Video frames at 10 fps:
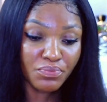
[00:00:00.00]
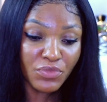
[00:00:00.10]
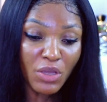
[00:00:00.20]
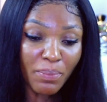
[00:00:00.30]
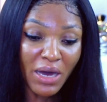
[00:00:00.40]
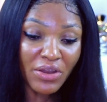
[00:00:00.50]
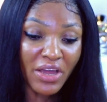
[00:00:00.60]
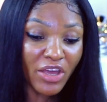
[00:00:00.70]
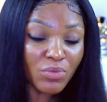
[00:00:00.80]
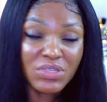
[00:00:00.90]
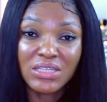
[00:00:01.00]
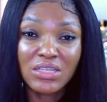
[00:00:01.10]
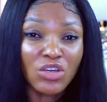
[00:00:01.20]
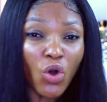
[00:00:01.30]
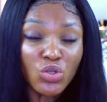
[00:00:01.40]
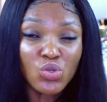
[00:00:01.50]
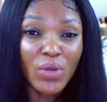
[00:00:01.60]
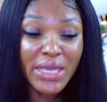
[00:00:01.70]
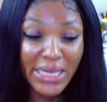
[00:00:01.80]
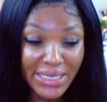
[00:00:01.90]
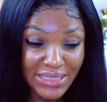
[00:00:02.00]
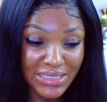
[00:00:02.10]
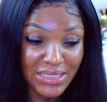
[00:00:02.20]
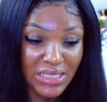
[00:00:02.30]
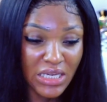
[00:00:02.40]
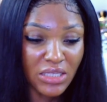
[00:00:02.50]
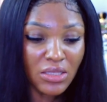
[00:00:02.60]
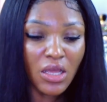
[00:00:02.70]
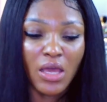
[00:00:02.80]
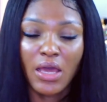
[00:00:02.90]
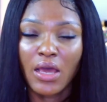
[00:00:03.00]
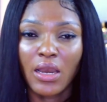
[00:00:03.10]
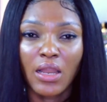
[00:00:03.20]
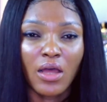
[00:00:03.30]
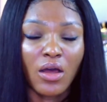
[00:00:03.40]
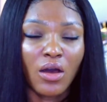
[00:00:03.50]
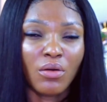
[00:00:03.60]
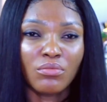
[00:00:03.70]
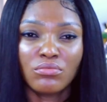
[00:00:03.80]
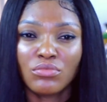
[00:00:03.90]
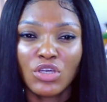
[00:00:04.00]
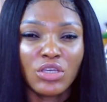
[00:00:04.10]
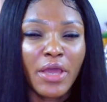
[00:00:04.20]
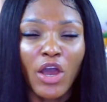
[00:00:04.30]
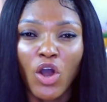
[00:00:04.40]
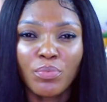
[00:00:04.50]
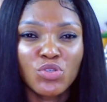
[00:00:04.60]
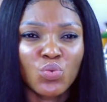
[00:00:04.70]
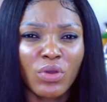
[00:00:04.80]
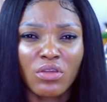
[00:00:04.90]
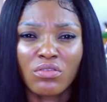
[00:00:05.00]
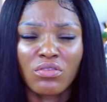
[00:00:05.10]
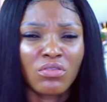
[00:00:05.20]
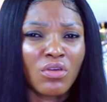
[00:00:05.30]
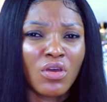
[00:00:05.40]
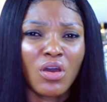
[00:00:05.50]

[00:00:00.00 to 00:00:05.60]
neem powder helps in also healing the skin. It helps with